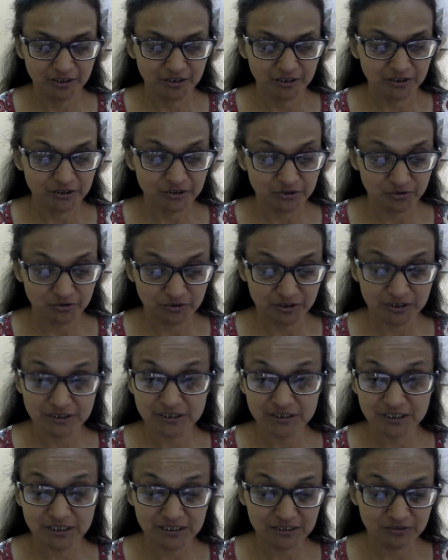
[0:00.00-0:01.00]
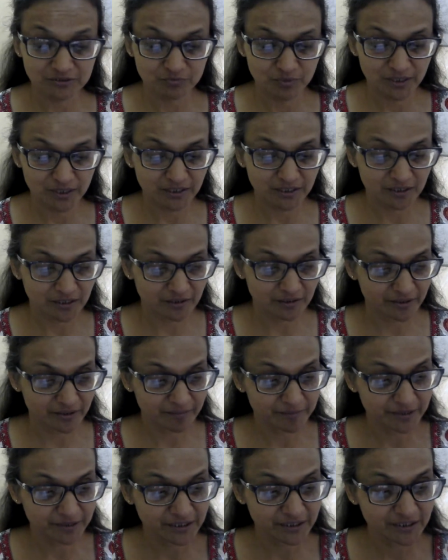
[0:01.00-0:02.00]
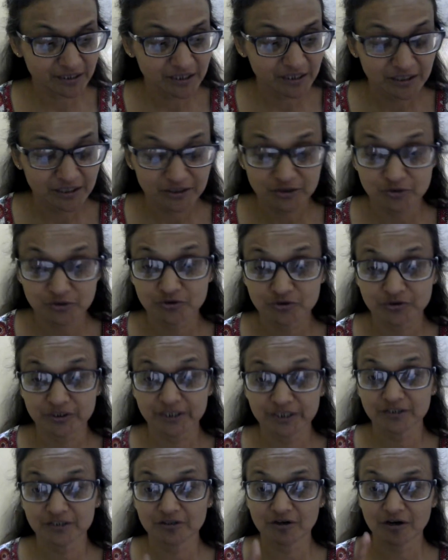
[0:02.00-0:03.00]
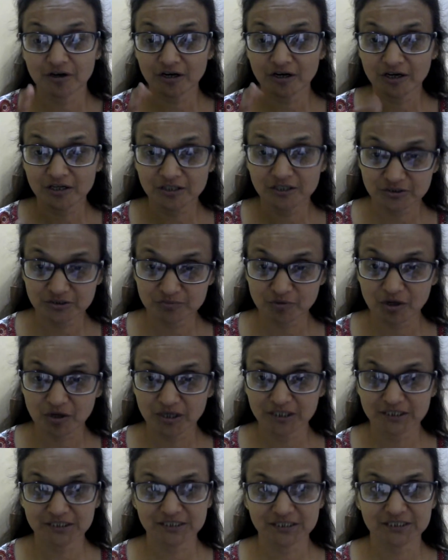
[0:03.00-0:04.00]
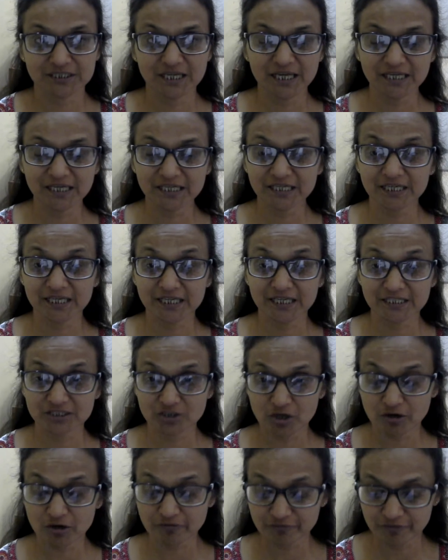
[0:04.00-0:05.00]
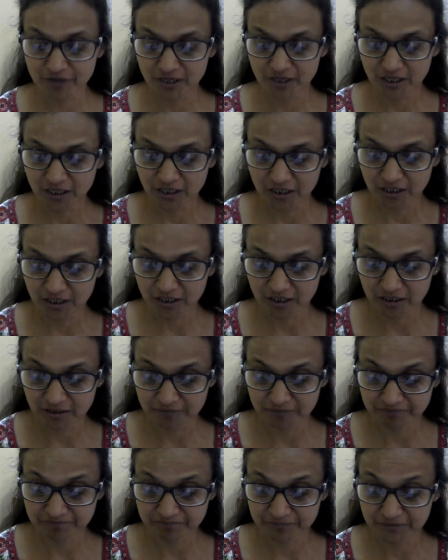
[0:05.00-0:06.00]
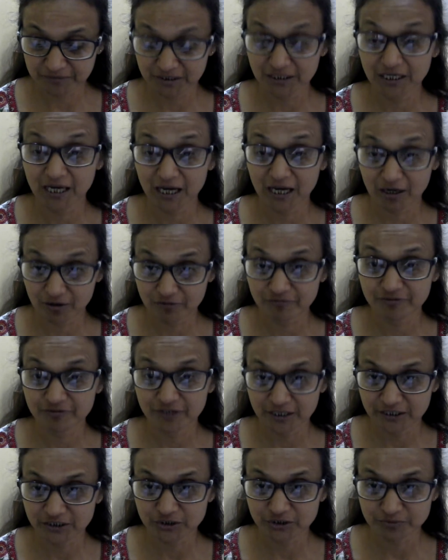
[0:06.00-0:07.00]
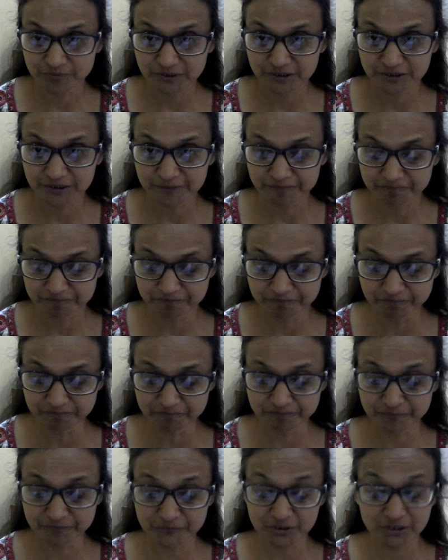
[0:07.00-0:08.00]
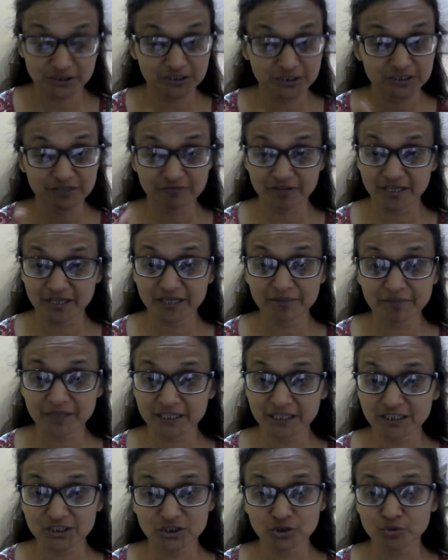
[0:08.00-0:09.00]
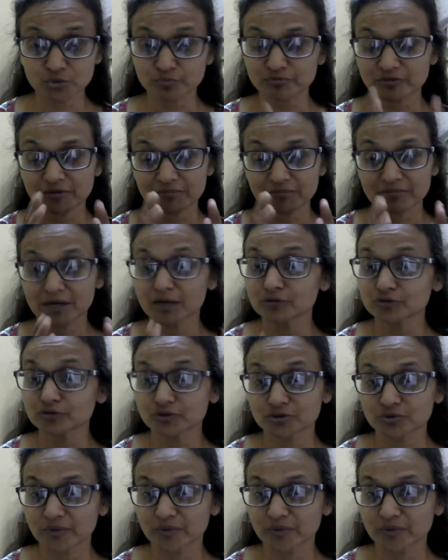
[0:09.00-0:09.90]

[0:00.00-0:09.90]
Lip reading: So this is one remedy to treat your small intestine in case of uh, lack of nourishment. So it is a very big tube from mouth to